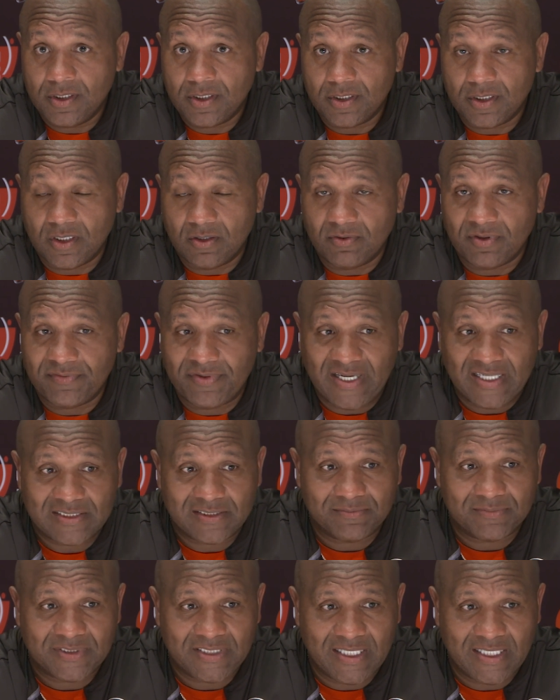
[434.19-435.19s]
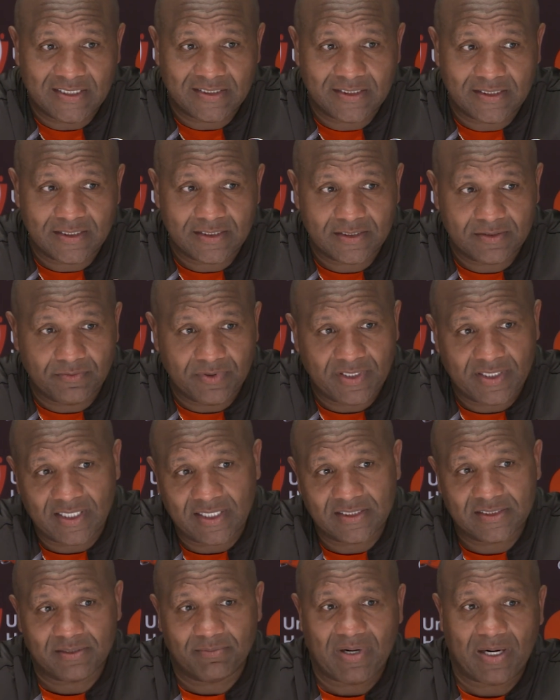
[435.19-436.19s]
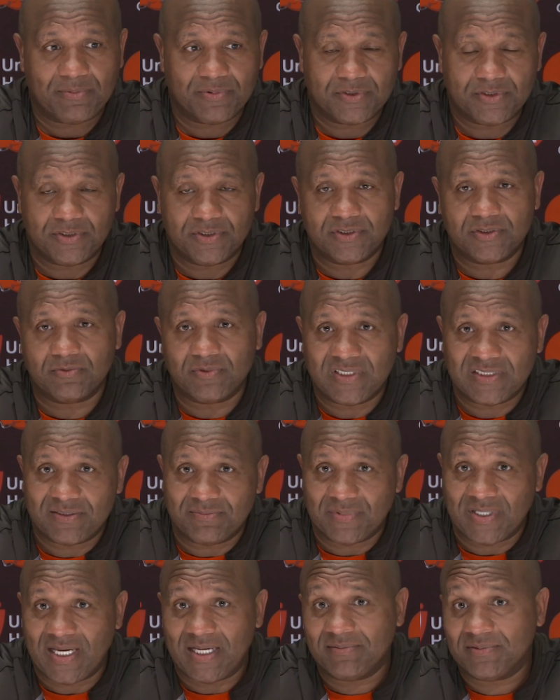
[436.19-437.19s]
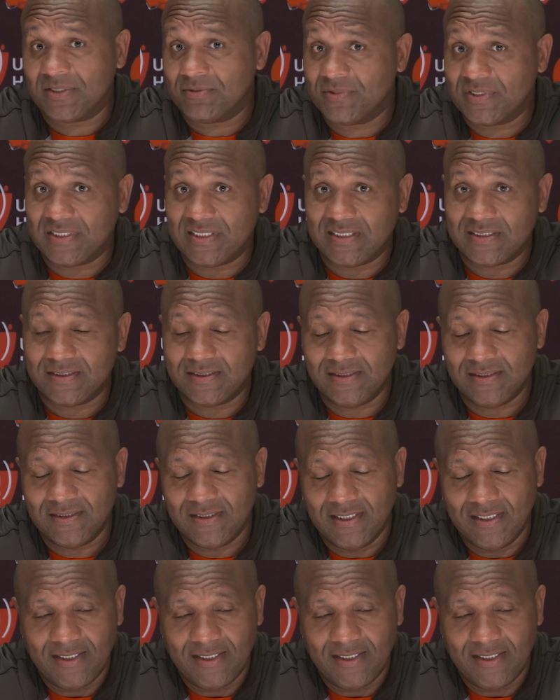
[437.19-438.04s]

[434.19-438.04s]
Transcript: You know, we've had some chances. We think some opportunities to win some games that we didn't.